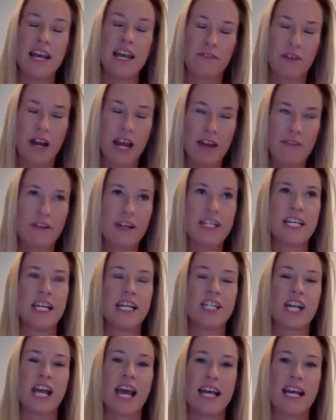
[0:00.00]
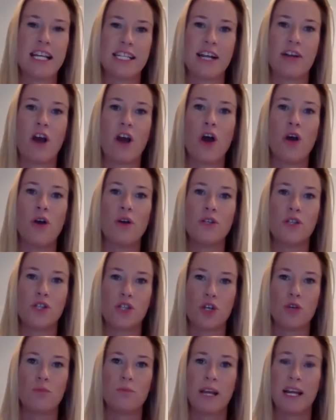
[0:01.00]
every teacher has their own
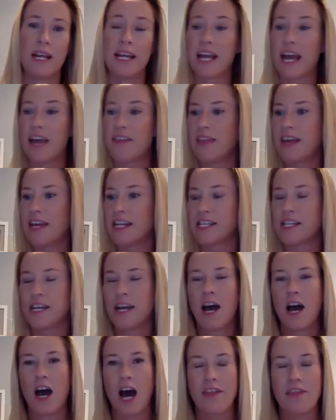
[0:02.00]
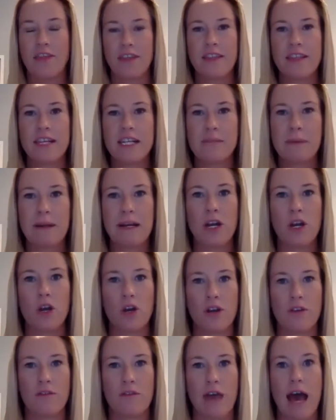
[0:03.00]
Zoom link, and I think there's been a
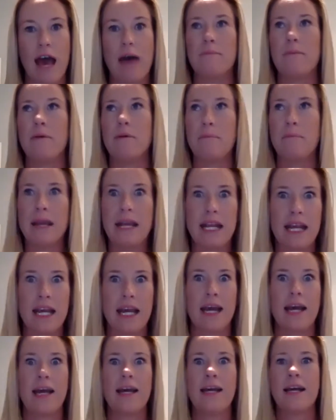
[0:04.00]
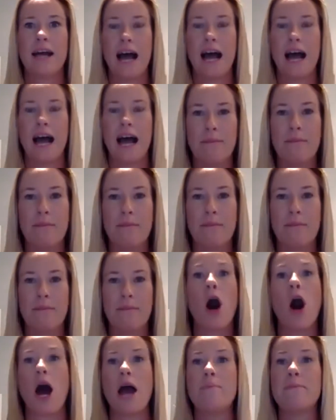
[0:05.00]
lot of media
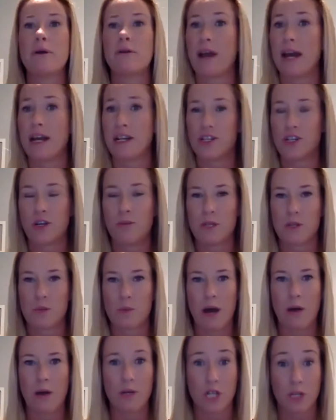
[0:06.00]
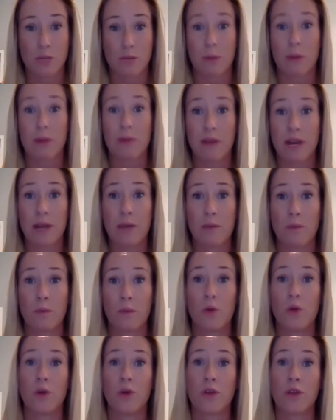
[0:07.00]
hype around Zoom as well, which is probably really
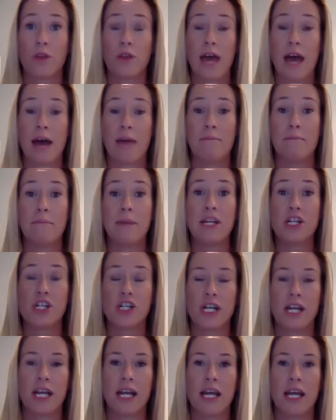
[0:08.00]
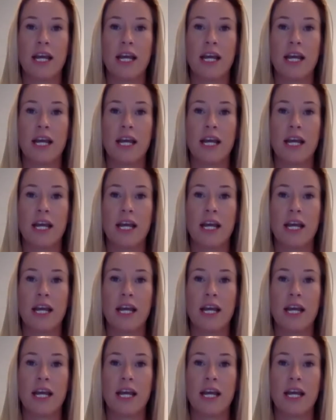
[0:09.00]
worth mentioning.